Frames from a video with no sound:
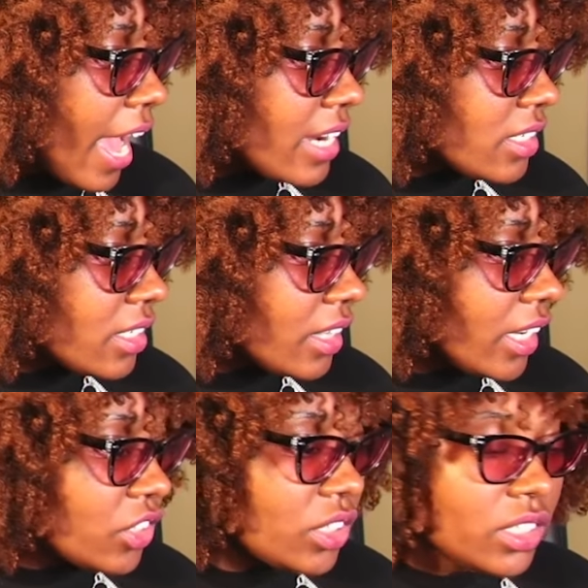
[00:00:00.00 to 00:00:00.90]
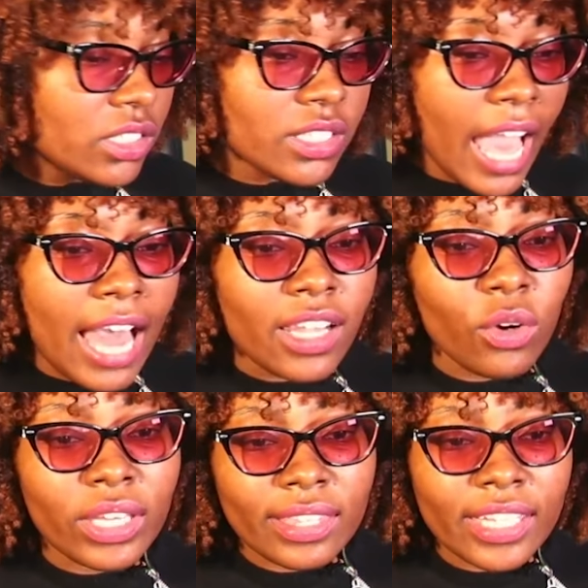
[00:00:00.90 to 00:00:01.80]
I just think she's I low
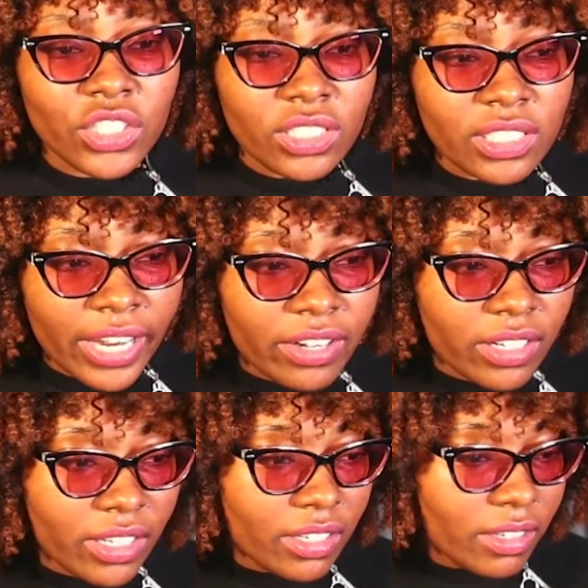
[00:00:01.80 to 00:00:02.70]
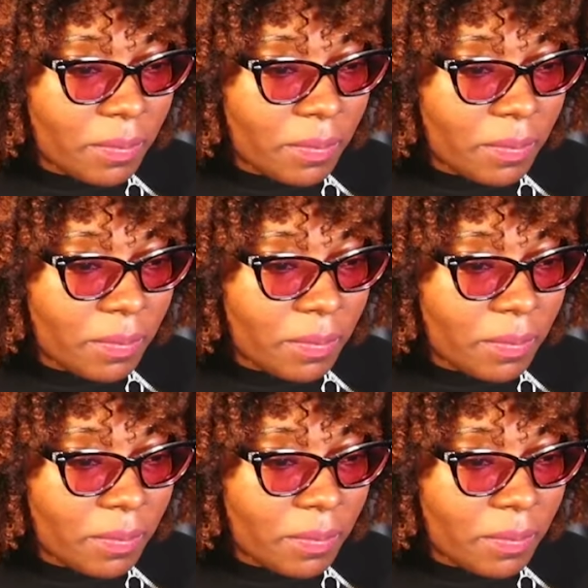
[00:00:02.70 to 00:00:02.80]
key think she's scared of Nicki.